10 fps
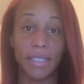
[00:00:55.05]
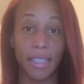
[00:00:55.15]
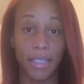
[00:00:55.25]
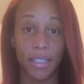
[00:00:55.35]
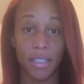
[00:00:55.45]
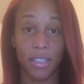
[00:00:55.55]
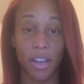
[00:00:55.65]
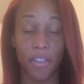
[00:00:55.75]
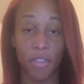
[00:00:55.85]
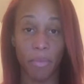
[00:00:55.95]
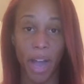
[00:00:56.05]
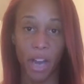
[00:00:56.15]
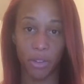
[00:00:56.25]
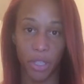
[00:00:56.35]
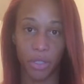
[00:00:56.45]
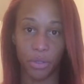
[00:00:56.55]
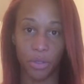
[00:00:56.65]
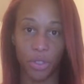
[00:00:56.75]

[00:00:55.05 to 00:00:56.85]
dense of the macros.